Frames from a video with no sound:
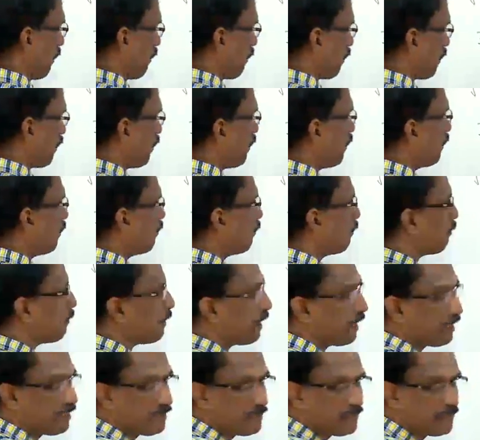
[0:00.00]
plus
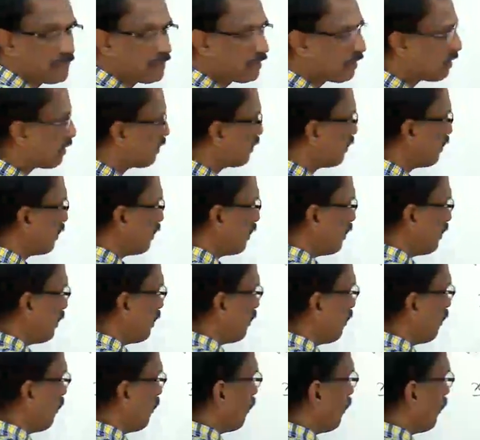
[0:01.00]

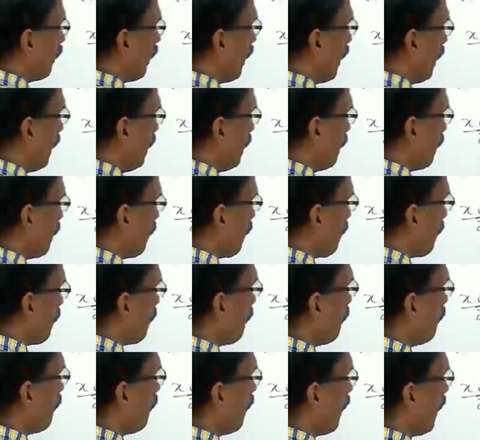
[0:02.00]
y
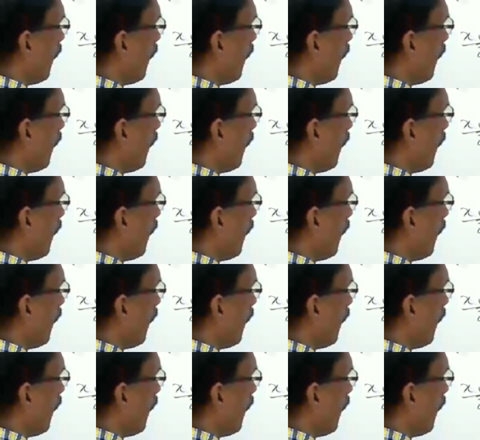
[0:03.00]
by,